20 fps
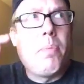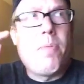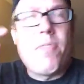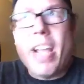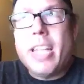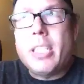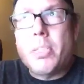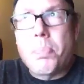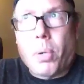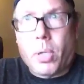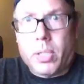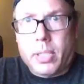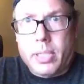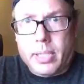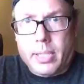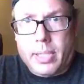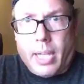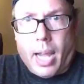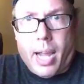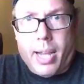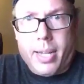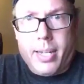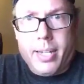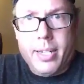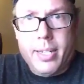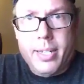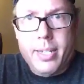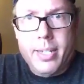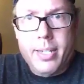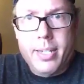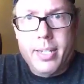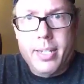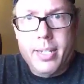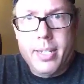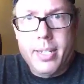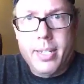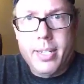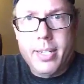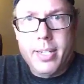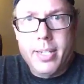Facebook decide
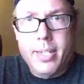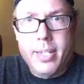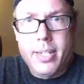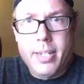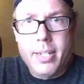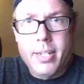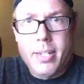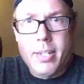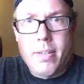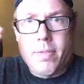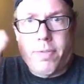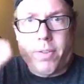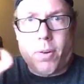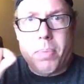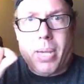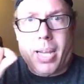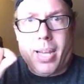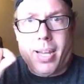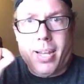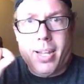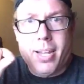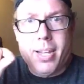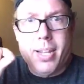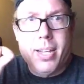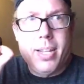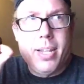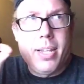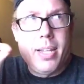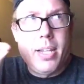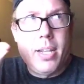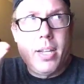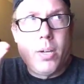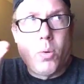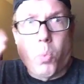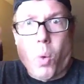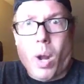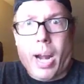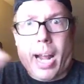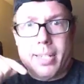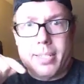for me
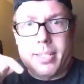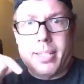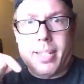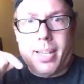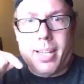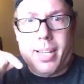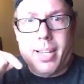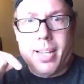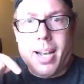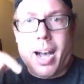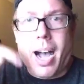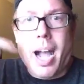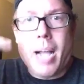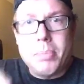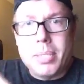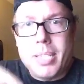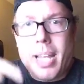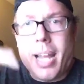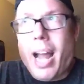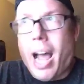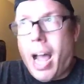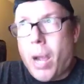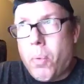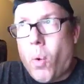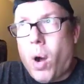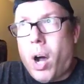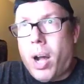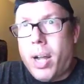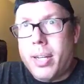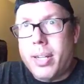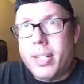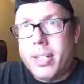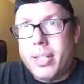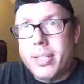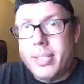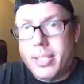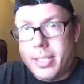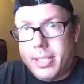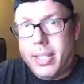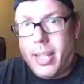what I see. I'm saying I want
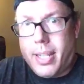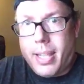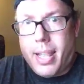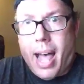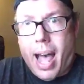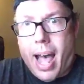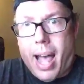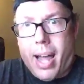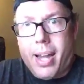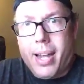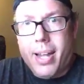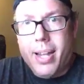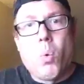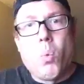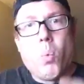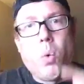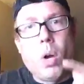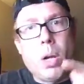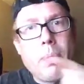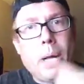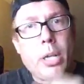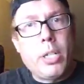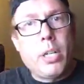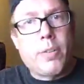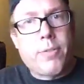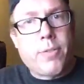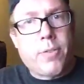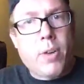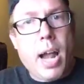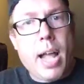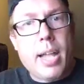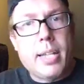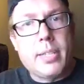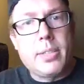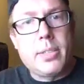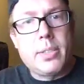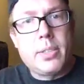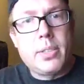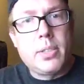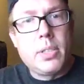to see that. What about your
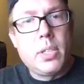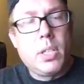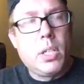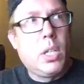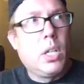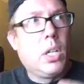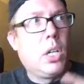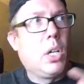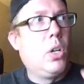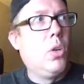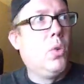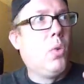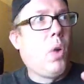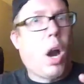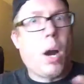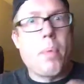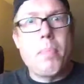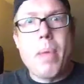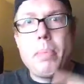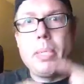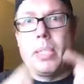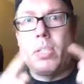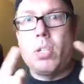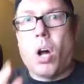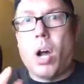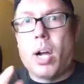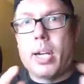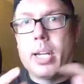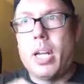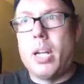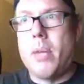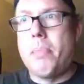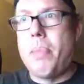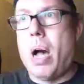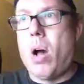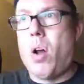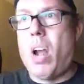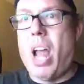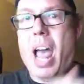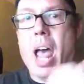friends who are maybe talking
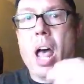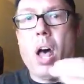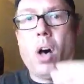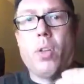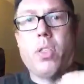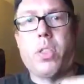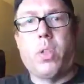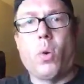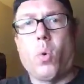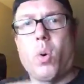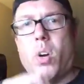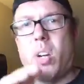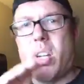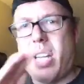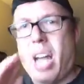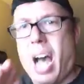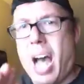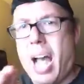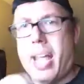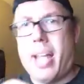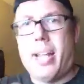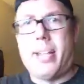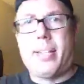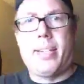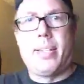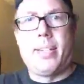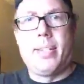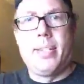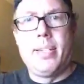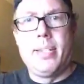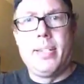about health or diet